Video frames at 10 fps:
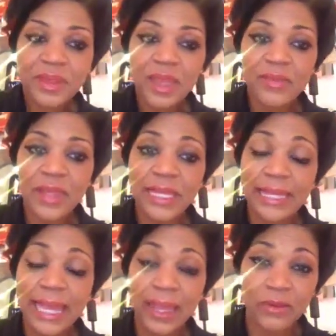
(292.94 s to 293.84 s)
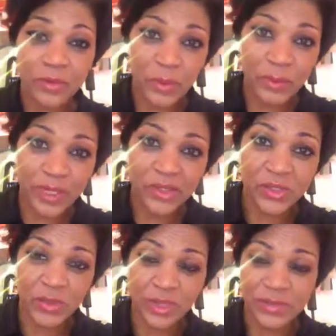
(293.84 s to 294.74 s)
and that he gave you big
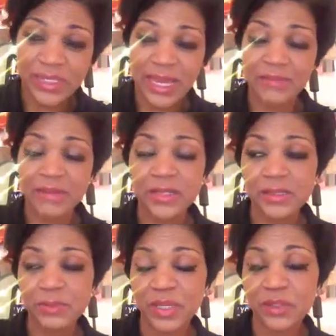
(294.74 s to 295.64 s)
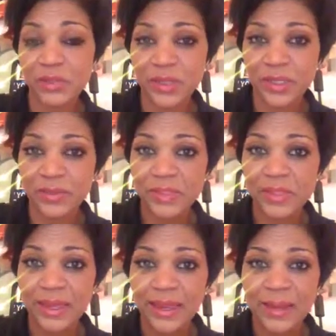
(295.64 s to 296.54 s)
dreams, gave us big dreams,
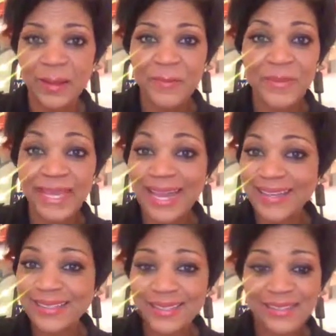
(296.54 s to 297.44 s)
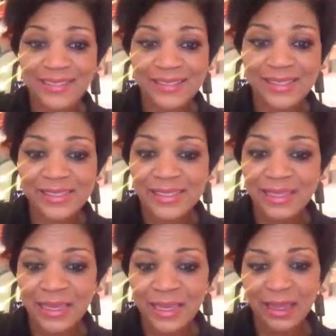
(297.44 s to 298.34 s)
big ideas,
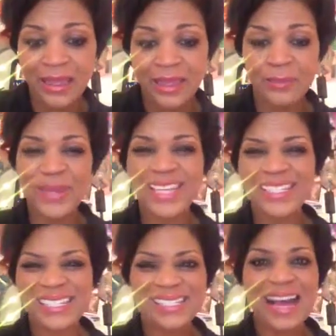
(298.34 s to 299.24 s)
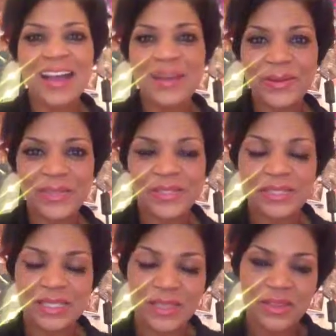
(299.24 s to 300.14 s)
big desires to
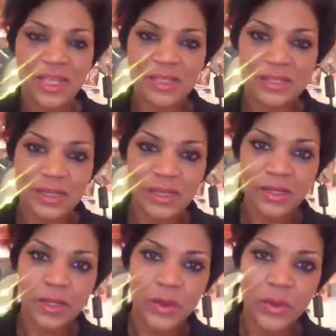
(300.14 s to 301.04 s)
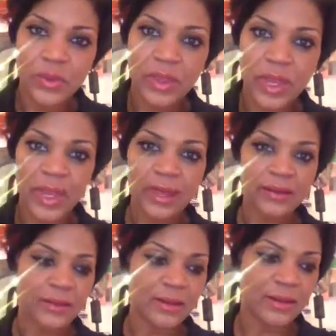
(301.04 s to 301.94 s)
see things done in the earth
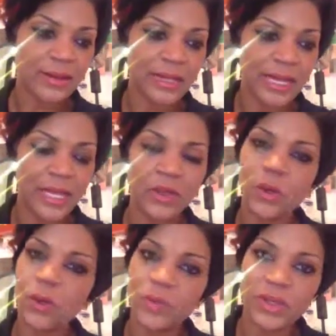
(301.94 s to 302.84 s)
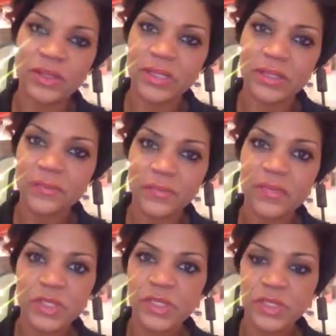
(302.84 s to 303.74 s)
and no ability
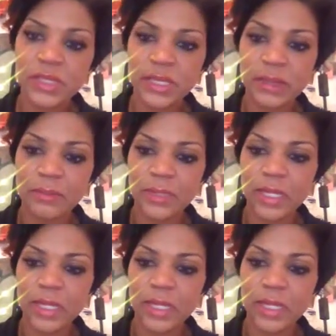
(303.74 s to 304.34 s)
to get them